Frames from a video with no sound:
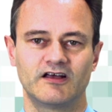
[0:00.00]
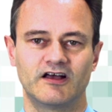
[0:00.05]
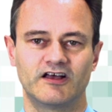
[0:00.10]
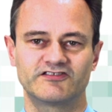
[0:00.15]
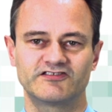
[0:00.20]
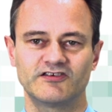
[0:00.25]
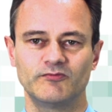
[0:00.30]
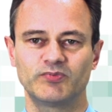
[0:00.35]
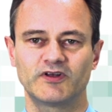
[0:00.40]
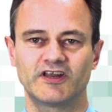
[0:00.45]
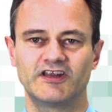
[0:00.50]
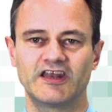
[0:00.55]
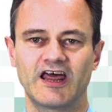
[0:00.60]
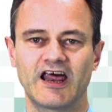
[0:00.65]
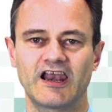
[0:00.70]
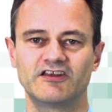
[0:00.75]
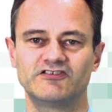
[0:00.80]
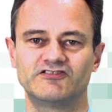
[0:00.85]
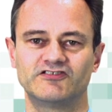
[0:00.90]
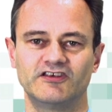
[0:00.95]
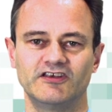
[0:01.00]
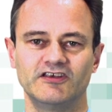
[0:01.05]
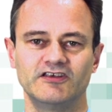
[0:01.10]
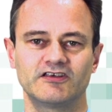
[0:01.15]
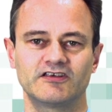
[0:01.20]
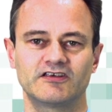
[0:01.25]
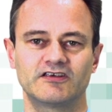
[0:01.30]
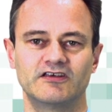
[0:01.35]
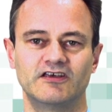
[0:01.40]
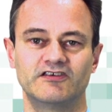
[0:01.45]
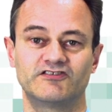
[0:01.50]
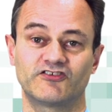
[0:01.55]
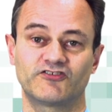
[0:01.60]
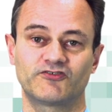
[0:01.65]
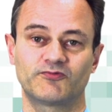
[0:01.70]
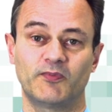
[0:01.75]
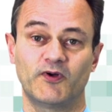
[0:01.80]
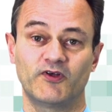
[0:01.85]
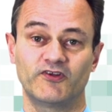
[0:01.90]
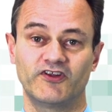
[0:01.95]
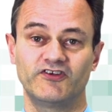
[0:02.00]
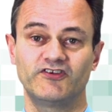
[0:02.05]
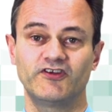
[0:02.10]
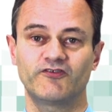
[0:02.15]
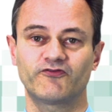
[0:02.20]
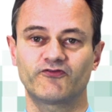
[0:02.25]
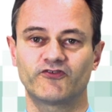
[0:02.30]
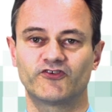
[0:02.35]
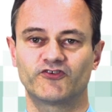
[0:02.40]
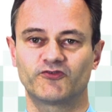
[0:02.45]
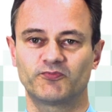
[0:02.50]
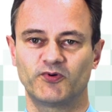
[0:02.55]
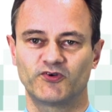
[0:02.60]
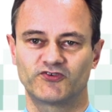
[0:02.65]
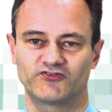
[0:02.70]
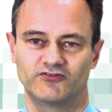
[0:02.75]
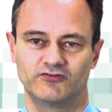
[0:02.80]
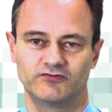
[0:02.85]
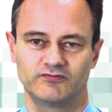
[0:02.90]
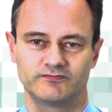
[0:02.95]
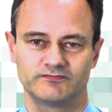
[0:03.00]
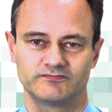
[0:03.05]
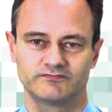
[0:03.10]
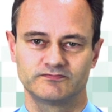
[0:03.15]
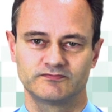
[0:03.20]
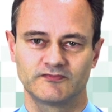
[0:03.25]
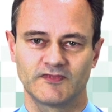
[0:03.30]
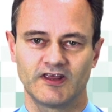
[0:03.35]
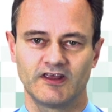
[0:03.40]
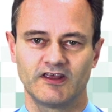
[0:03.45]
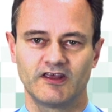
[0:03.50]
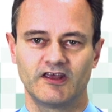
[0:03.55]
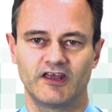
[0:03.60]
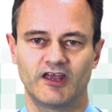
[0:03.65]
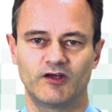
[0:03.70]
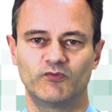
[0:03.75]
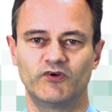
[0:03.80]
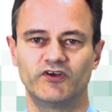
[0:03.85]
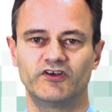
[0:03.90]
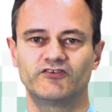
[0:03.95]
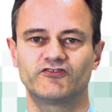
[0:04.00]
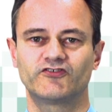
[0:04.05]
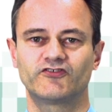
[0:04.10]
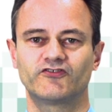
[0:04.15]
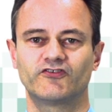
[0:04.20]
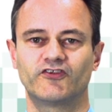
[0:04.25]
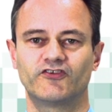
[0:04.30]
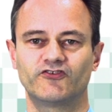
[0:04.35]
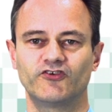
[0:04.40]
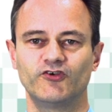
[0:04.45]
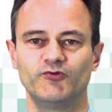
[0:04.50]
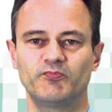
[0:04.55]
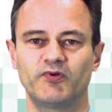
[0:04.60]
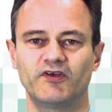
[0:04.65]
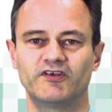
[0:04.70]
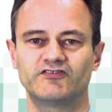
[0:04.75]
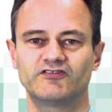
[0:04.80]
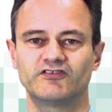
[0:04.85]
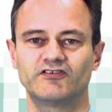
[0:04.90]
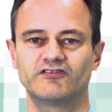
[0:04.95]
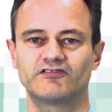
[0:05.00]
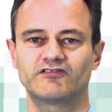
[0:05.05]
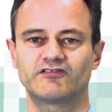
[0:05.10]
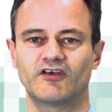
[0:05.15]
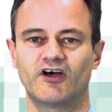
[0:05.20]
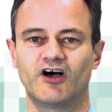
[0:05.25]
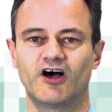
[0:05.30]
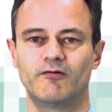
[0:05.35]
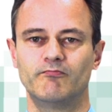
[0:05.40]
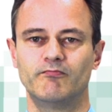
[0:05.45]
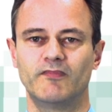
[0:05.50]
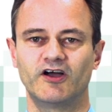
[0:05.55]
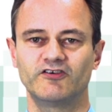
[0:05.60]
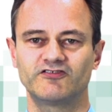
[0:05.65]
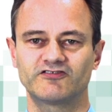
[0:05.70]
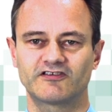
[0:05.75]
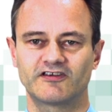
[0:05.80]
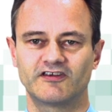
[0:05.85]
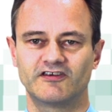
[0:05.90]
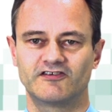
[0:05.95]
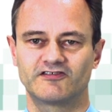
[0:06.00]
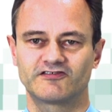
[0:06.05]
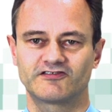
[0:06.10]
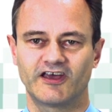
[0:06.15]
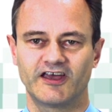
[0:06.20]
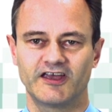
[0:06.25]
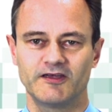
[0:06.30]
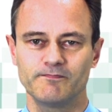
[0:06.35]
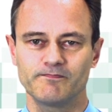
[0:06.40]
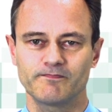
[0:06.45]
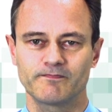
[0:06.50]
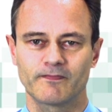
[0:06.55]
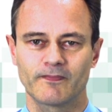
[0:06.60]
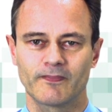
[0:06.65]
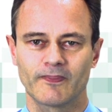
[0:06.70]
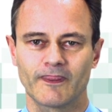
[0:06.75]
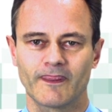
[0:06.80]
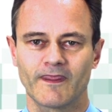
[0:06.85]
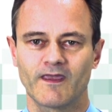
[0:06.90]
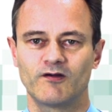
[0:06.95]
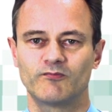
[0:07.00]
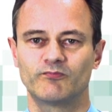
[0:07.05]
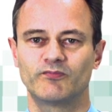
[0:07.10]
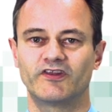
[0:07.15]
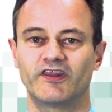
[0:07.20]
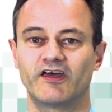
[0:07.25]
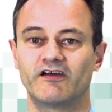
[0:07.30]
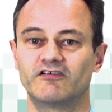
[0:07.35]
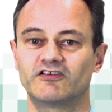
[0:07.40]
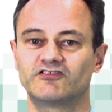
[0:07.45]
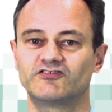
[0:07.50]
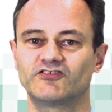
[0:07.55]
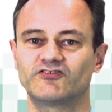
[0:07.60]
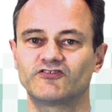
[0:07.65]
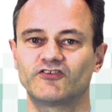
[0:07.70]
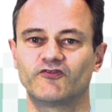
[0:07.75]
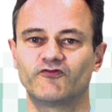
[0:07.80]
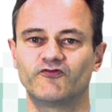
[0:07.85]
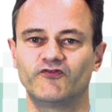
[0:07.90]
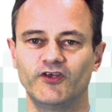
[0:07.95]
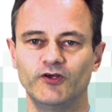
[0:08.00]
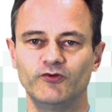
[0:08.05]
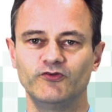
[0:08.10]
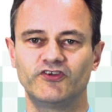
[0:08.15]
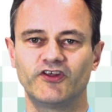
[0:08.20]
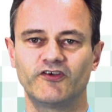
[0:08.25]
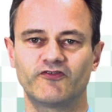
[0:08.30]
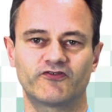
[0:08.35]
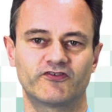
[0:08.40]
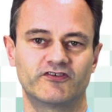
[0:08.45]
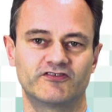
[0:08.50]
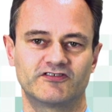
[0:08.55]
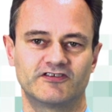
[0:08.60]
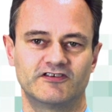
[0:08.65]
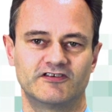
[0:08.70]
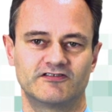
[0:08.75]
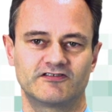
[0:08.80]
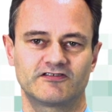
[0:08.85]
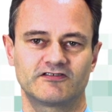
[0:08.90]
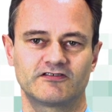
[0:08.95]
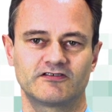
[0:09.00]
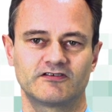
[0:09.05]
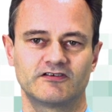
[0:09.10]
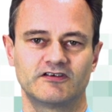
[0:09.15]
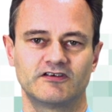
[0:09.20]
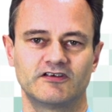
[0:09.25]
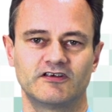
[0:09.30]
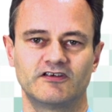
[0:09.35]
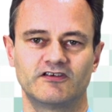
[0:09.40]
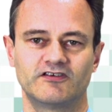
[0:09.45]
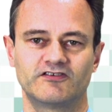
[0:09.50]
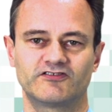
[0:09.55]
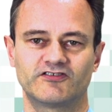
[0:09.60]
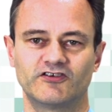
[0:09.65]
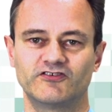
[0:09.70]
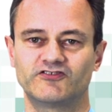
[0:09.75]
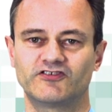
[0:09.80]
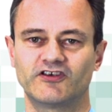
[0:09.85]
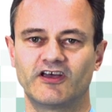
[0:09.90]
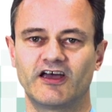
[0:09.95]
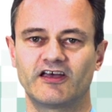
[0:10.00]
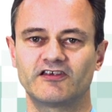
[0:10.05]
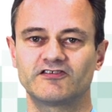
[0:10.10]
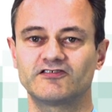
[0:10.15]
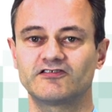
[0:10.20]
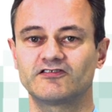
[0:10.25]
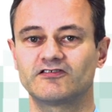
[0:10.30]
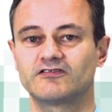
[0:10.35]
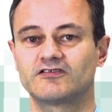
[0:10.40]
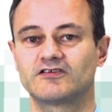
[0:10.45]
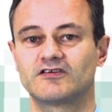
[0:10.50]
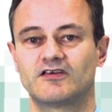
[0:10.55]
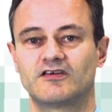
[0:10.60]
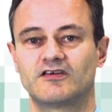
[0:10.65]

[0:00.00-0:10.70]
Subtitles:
A simple analogy is a spot the difference puzzle, in which the two pictures are mostly the same, but there are just a few differences, such as